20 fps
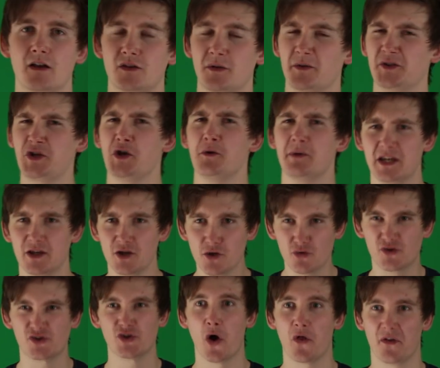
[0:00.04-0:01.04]
So assuming
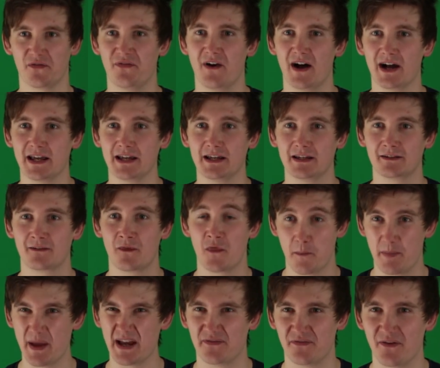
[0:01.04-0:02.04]
you saw the fight,
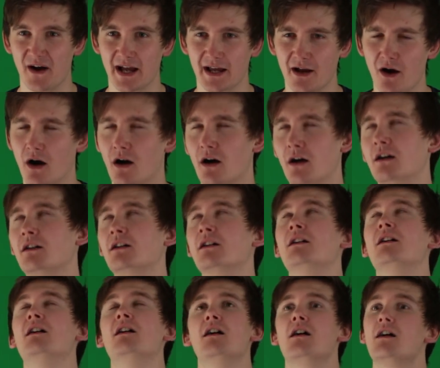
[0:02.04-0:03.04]
the, the big fight, fight. Oh. the big
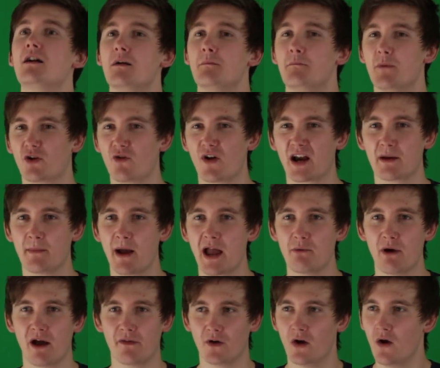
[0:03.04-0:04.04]
fight, yeah. McGregor
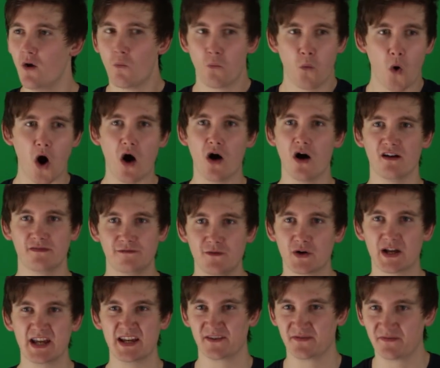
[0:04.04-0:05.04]
Mayweather, what a
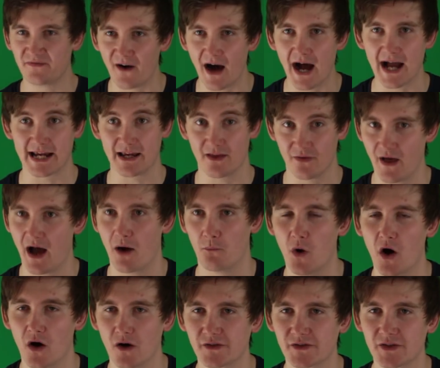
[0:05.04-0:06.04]
fucking fight it was
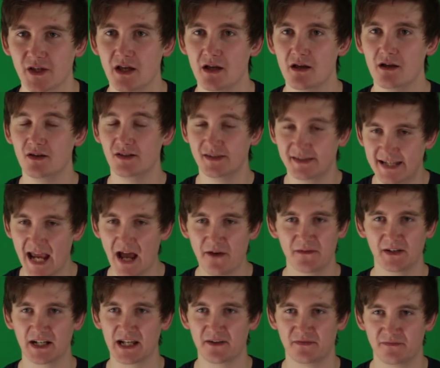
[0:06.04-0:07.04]
that was! Incredible,
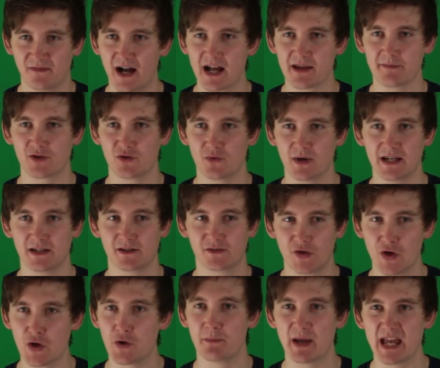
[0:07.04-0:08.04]
definitely a fight between yeah.
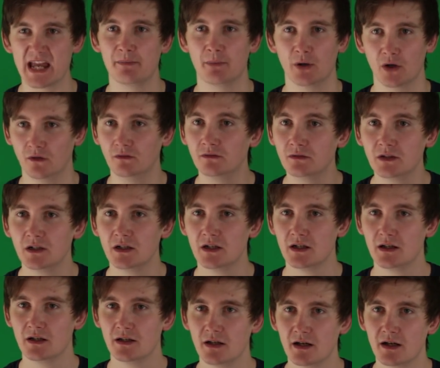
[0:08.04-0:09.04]
two people. A
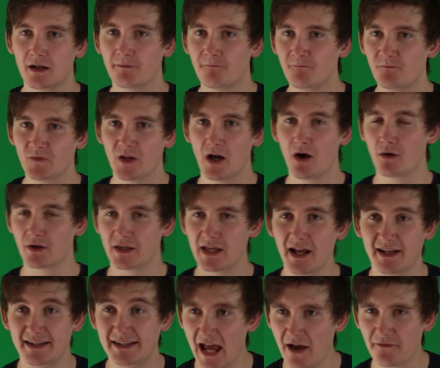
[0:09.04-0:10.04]
fight that happened. Oh
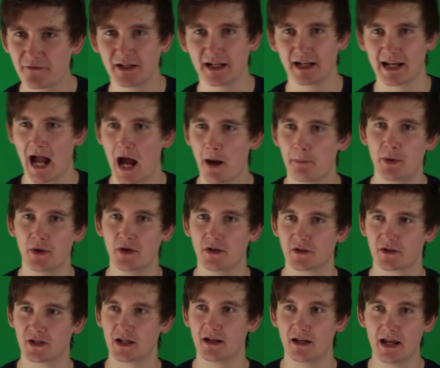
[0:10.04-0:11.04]
yeah, definitely
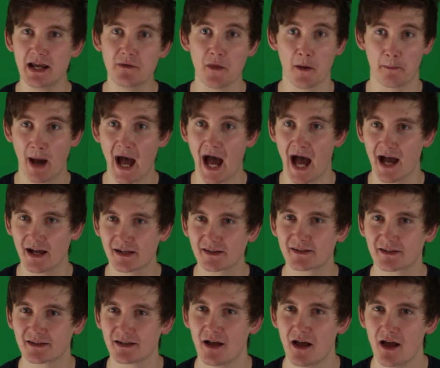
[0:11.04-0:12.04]
happened yeah. in the
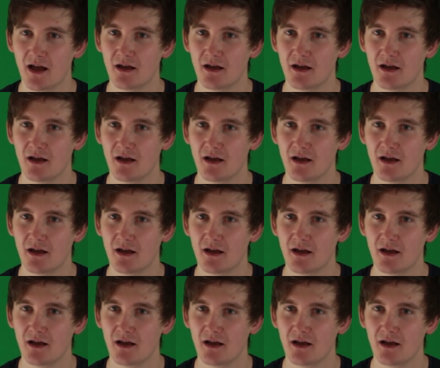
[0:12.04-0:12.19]
past.